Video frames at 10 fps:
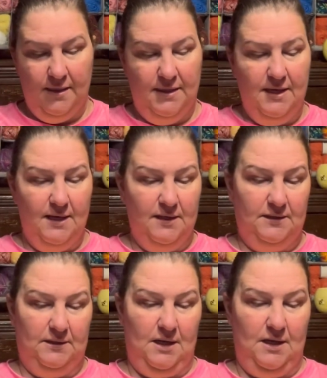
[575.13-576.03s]

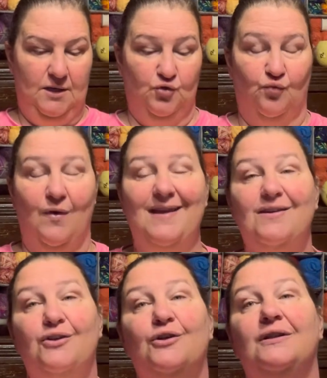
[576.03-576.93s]
this is
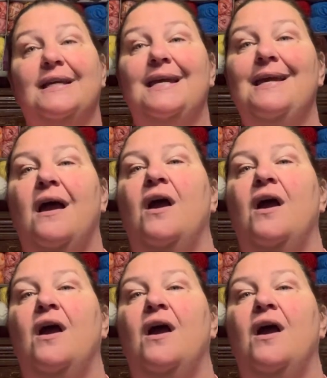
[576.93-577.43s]
regularly